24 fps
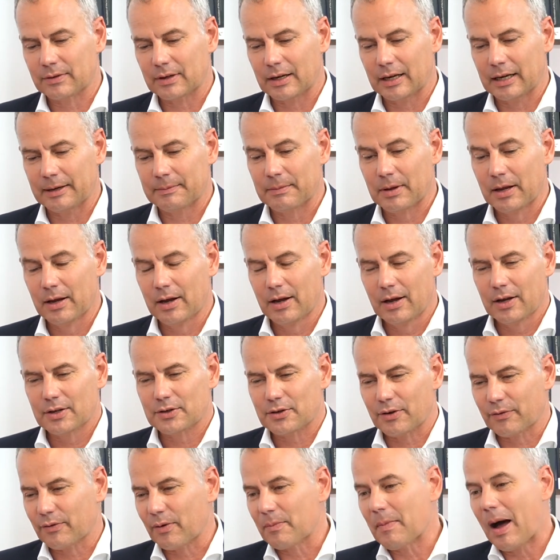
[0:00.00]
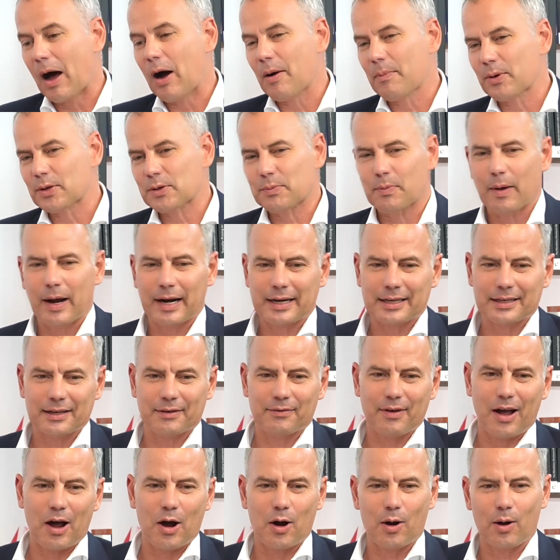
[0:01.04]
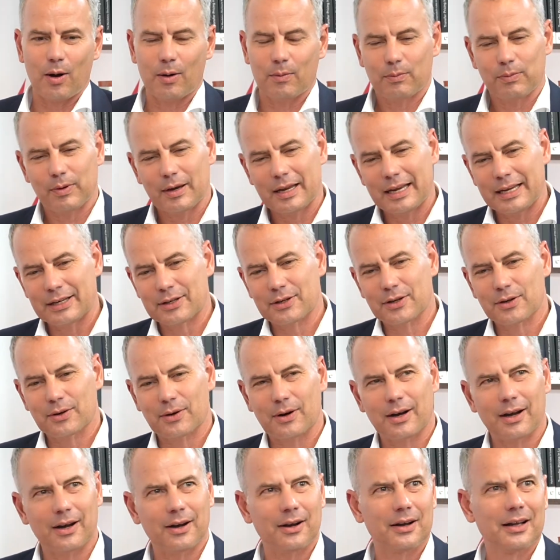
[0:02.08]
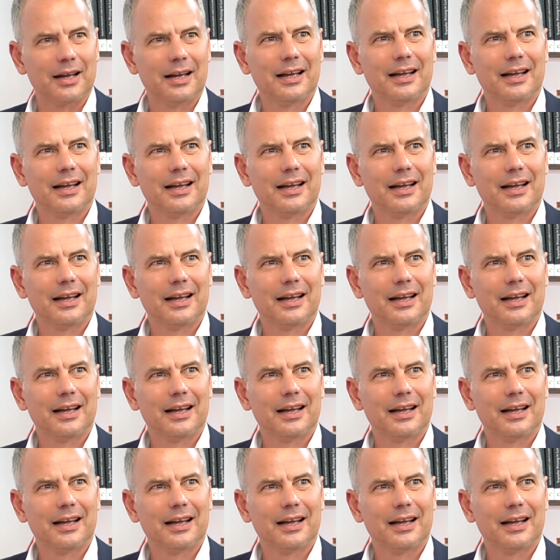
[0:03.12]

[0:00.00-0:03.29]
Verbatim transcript: Uh, so from our perspective, our plea to uh,